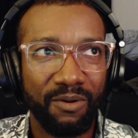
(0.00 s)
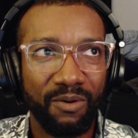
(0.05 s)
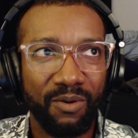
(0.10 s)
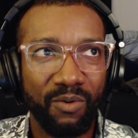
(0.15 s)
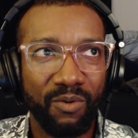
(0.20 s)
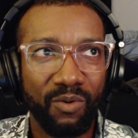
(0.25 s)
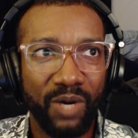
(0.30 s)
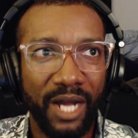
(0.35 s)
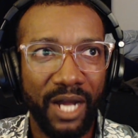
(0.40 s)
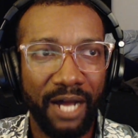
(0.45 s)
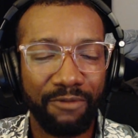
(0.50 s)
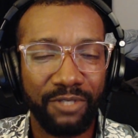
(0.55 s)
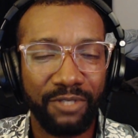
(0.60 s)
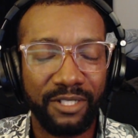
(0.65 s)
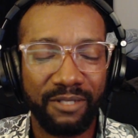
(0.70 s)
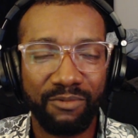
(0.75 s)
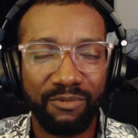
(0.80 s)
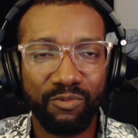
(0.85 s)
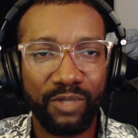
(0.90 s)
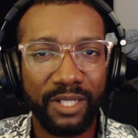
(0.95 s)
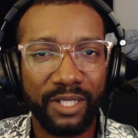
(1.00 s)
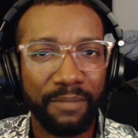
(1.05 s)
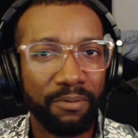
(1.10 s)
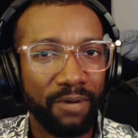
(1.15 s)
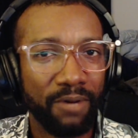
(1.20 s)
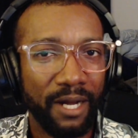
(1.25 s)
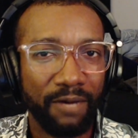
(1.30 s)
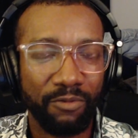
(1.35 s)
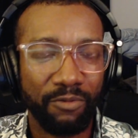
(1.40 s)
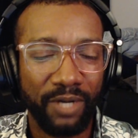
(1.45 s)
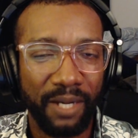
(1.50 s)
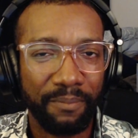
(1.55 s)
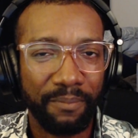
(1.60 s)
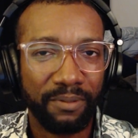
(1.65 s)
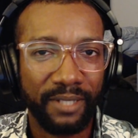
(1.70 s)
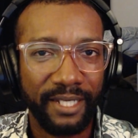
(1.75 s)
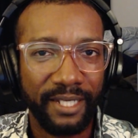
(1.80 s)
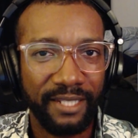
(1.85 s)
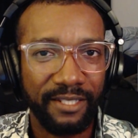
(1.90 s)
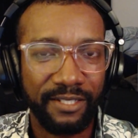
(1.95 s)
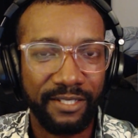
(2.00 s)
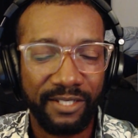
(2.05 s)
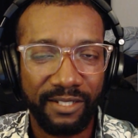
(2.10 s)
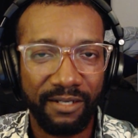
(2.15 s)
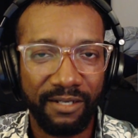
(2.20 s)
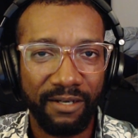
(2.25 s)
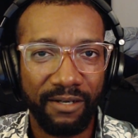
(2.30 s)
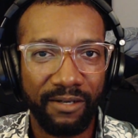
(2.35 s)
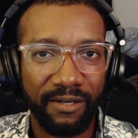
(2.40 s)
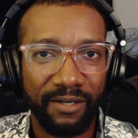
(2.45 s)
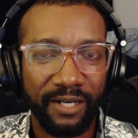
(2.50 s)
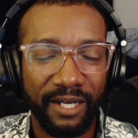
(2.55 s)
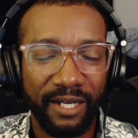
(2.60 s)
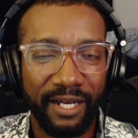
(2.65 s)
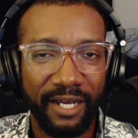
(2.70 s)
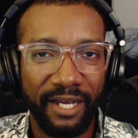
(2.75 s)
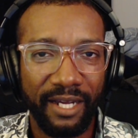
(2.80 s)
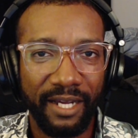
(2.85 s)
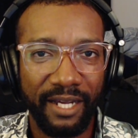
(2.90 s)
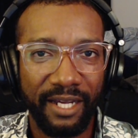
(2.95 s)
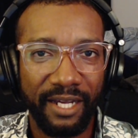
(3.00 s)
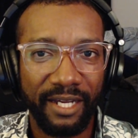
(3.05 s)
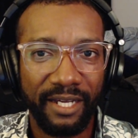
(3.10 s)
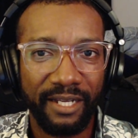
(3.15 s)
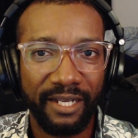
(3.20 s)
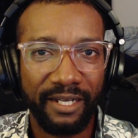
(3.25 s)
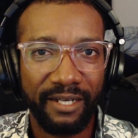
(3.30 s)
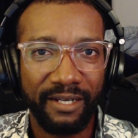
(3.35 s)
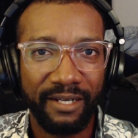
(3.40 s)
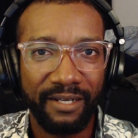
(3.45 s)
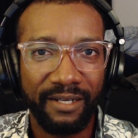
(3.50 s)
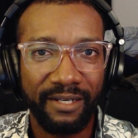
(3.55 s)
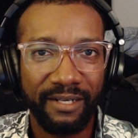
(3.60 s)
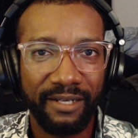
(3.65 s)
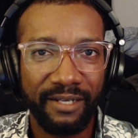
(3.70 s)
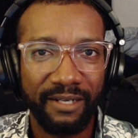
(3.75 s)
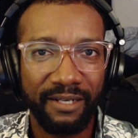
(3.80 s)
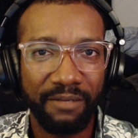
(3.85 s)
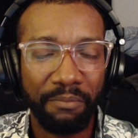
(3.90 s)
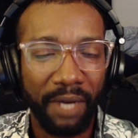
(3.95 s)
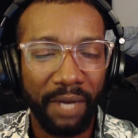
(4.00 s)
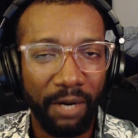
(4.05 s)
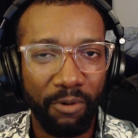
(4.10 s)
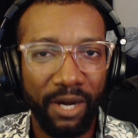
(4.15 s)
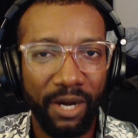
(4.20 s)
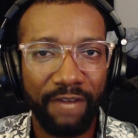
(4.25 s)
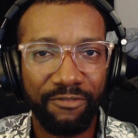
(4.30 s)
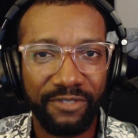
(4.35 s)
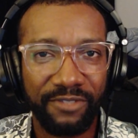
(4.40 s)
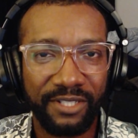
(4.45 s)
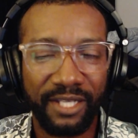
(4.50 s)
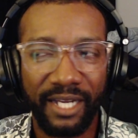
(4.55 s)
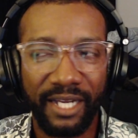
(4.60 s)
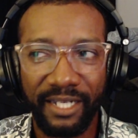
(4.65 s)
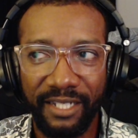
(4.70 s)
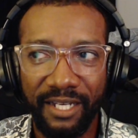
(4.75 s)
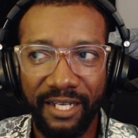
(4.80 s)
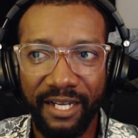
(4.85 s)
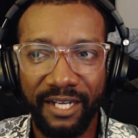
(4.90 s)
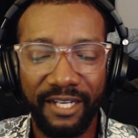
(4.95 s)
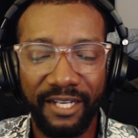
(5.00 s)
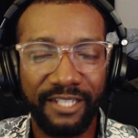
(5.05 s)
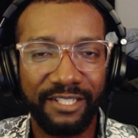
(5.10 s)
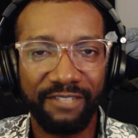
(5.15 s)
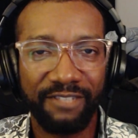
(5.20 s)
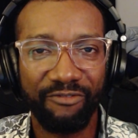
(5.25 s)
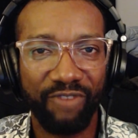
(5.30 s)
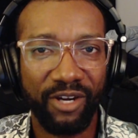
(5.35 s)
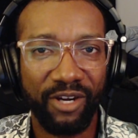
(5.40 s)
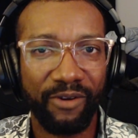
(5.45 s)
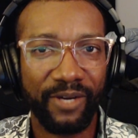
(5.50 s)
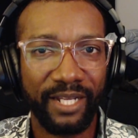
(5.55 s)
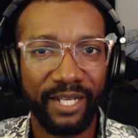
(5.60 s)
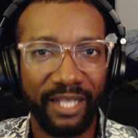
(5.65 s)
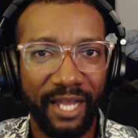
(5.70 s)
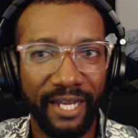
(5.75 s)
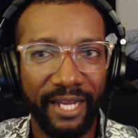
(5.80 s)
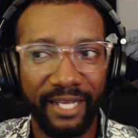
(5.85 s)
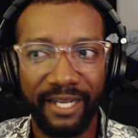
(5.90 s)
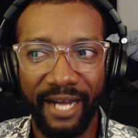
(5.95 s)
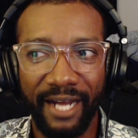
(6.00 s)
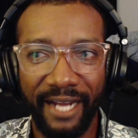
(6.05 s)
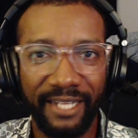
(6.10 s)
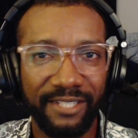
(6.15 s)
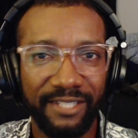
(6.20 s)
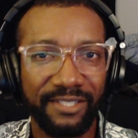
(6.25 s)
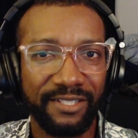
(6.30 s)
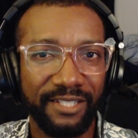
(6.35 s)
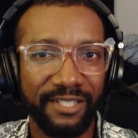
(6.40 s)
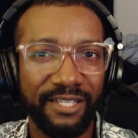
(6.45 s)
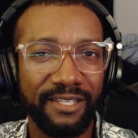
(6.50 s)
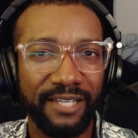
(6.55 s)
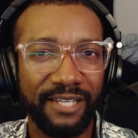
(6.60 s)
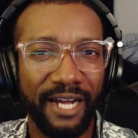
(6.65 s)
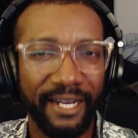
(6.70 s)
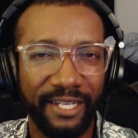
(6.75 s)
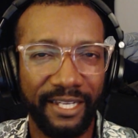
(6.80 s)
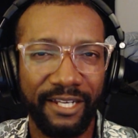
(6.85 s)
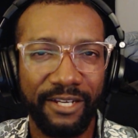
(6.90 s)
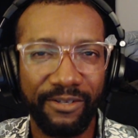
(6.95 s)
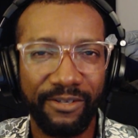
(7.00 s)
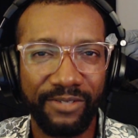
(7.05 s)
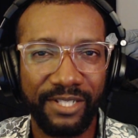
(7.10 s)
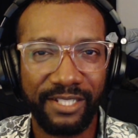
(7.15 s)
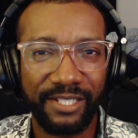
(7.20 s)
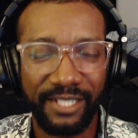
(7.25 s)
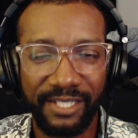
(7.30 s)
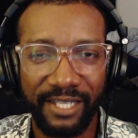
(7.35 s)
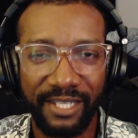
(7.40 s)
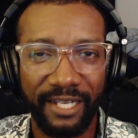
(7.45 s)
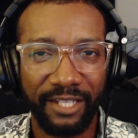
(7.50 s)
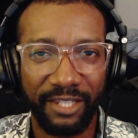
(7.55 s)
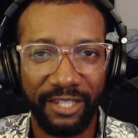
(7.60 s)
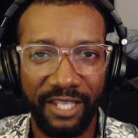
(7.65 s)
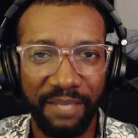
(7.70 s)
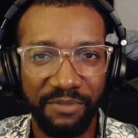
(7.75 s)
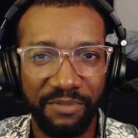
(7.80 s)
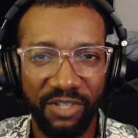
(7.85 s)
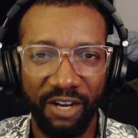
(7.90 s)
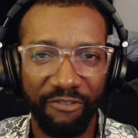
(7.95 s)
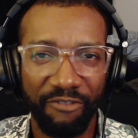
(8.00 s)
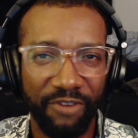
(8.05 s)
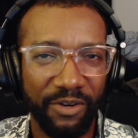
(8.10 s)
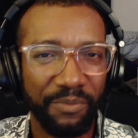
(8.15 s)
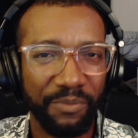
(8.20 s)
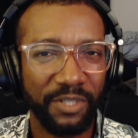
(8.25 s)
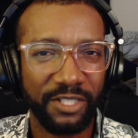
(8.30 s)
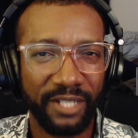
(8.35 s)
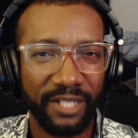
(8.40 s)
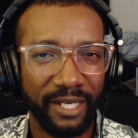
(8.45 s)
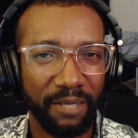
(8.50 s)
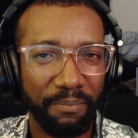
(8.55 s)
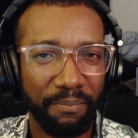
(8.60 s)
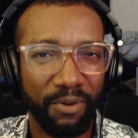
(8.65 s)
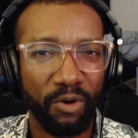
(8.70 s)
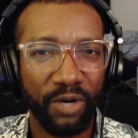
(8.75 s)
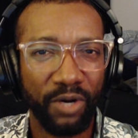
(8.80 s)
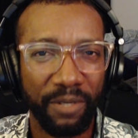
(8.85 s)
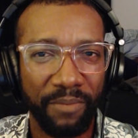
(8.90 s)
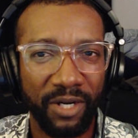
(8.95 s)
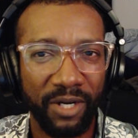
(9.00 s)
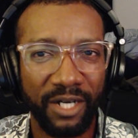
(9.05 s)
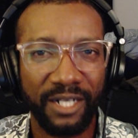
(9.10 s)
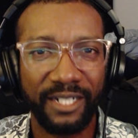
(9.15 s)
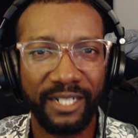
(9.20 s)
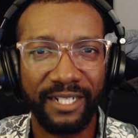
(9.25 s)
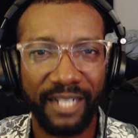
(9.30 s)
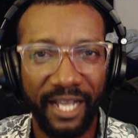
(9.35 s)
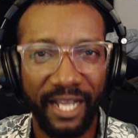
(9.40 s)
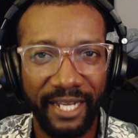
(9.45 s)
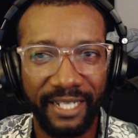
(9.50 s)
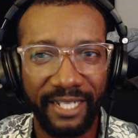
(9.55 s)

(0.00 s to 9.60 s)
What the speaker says: I was really proud when I played this song and my wife was like, yeah, it's a very, like, I could hear this as like a theme song, very much like a Pokemon, like